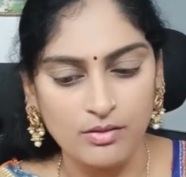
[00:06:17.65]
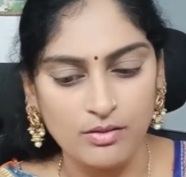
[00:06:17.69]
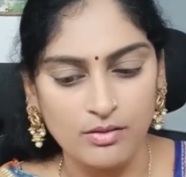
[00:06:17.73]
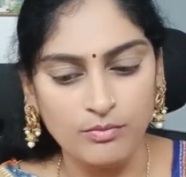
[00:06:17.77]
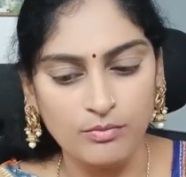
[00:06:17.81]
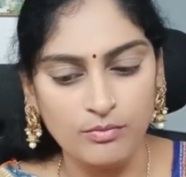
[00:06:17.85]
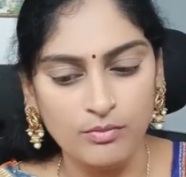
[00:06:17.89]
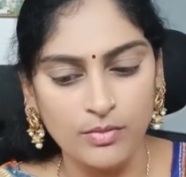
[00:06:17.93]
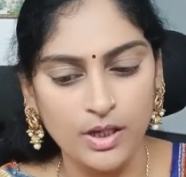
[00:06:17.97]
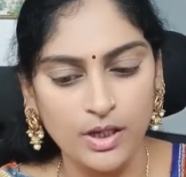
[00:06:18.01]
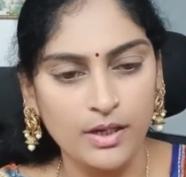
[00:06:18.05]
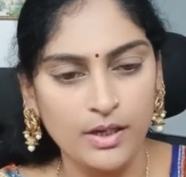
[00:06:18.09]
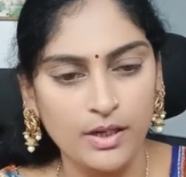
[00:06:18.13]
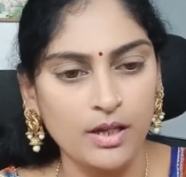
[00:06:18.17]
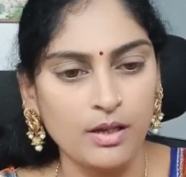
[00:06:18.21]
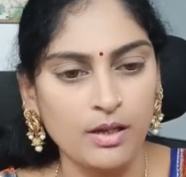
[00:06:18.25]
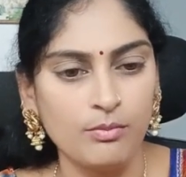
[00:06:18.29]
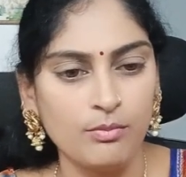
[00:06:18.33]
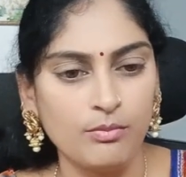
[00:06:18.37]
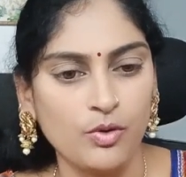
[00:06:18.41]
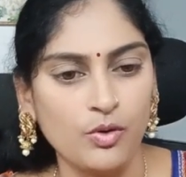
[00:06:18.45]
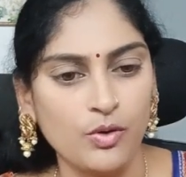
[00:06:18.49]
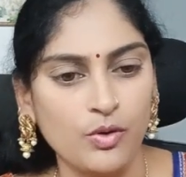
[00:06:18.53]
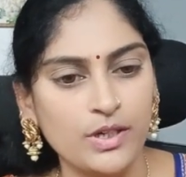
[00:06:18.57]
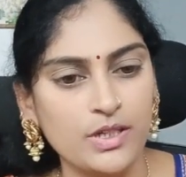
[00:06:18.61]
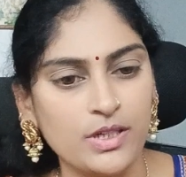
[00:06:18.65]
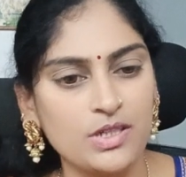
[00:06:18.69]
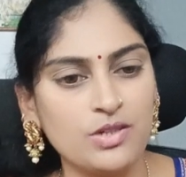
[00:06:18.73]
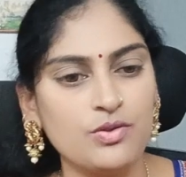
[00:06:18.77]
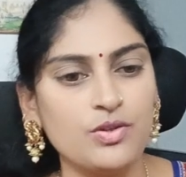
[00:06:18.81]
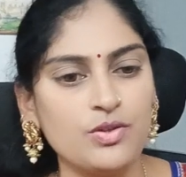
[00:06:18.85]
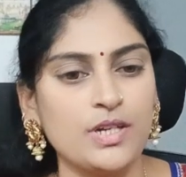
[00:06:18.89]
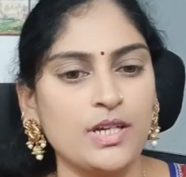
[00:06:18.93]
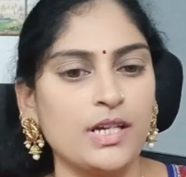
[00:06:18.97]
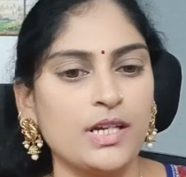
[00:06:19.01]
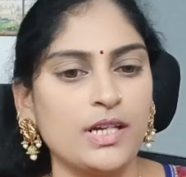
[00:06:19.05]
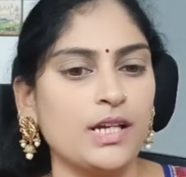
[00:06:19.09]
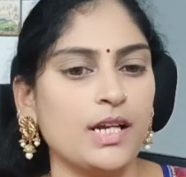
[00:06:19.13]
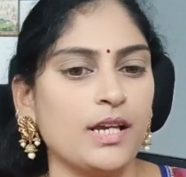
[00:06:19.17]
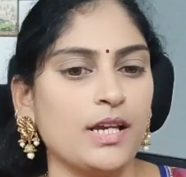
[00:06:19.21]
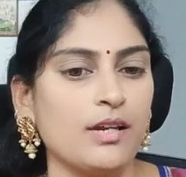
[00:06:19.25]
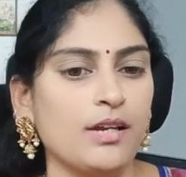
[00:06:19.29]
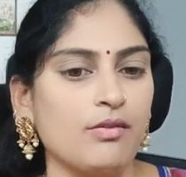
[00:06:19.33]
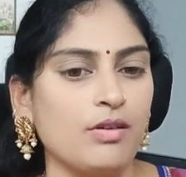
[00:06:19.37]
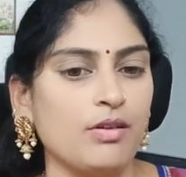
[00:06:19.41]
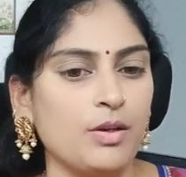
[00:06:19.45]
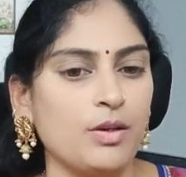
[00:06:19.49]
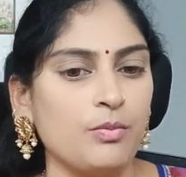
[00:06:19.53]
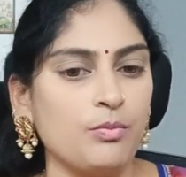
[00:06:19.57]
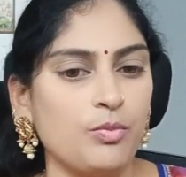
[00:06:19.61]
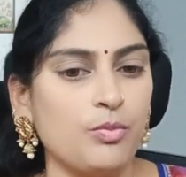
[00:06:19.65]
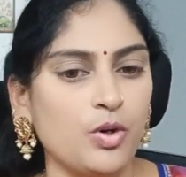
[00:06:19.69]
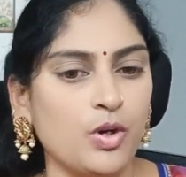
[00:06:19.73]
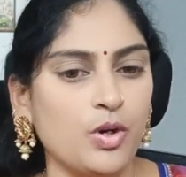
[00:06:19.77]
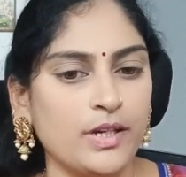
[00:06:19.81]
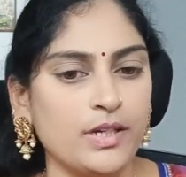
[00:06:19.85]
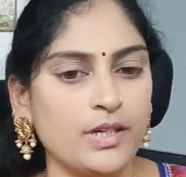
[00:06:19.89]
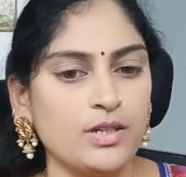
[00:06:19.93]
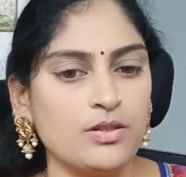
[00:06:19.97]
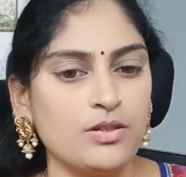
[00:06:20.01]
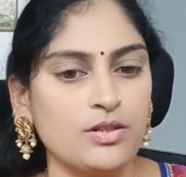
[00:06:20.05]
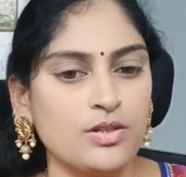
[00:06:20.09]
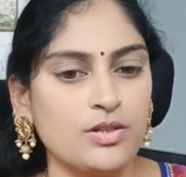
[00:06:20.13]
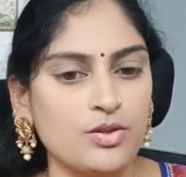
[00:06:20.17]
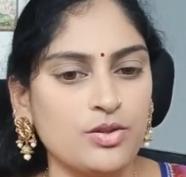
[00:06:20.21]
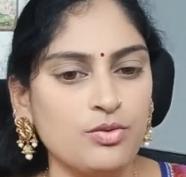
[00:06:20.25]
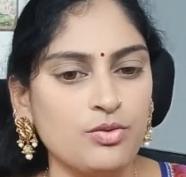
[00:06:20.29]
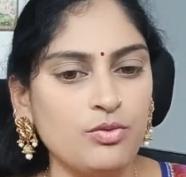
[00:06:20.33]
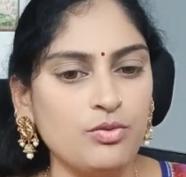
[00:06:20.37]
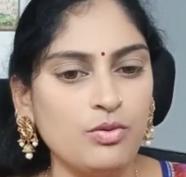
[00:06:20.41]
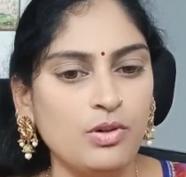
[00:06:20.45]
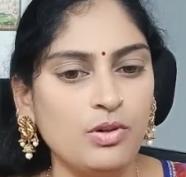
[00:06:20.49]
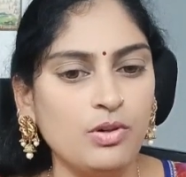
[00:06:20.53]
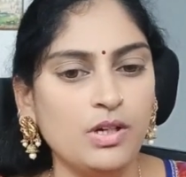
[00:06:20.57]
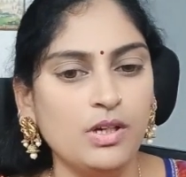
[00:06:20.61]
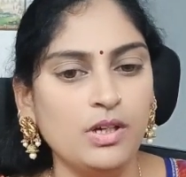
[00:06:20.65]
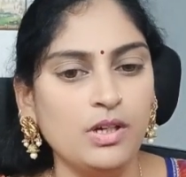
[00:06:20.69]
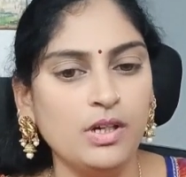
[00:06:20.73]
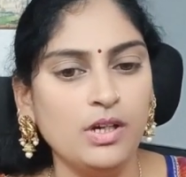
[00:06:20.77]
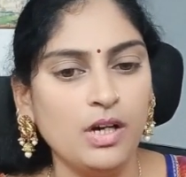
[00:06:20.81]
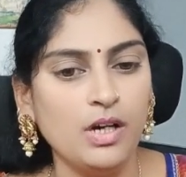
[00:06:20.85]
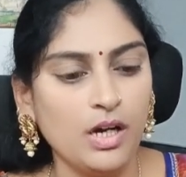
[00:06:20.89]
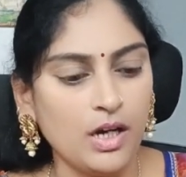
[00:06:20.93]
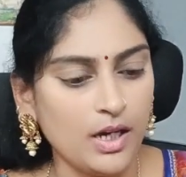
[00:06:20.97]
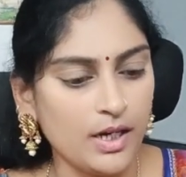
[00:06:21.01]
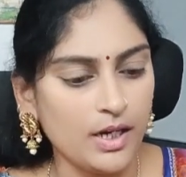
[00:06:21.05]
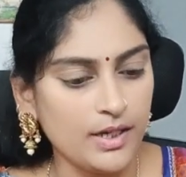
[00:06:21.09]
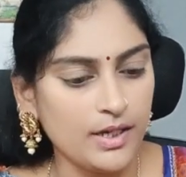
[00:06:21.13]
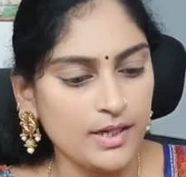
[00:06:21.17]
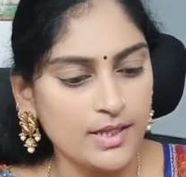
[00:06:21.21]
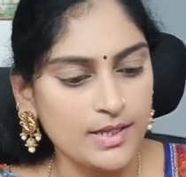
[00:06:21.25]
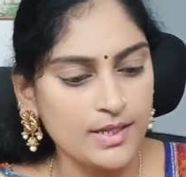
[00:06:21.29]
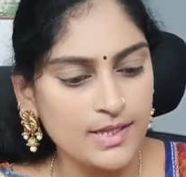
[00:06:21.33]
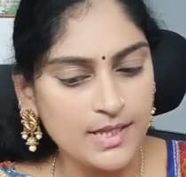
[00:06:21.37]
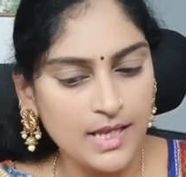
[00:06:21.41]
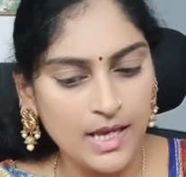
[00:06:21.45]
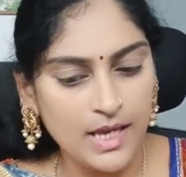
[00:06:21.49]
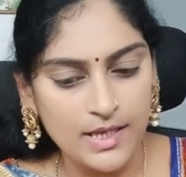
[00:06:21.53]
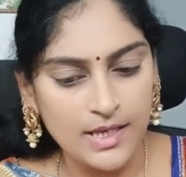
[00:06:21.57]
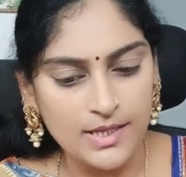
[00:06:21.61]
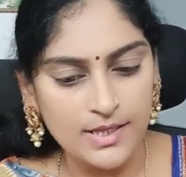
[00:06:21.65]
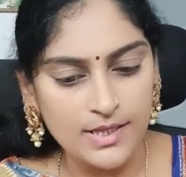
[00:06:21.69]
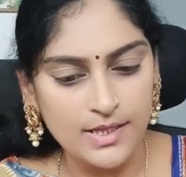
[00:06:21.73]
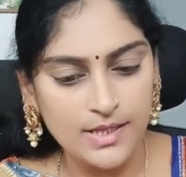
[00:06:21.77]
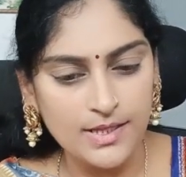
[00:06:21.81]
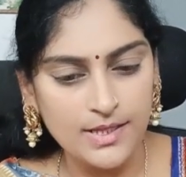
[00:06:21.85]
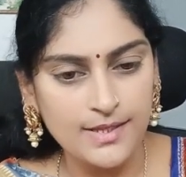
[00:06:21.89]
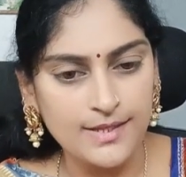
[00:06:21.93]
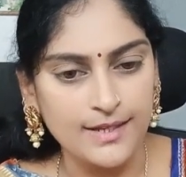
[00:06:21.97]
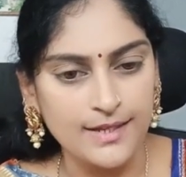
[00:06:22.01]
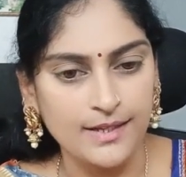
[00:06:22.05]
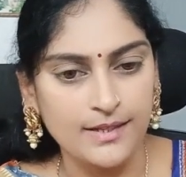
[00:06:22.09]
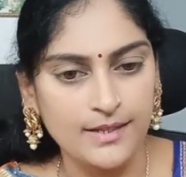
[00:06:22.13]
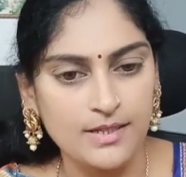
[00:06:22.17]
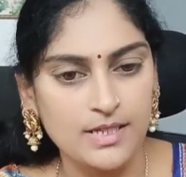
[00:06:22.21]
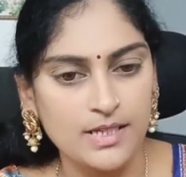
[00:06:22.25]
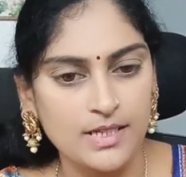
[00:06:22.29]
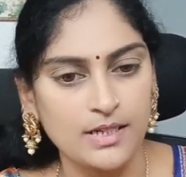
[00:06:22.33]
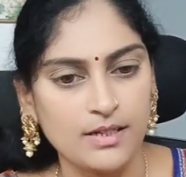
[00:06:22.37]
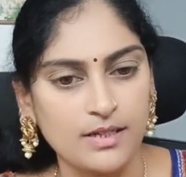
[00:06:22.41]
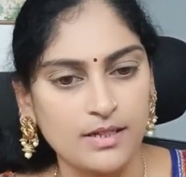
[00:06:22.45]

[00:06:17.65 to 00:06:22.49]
But I am going to take like a 1.2 and the size is 16.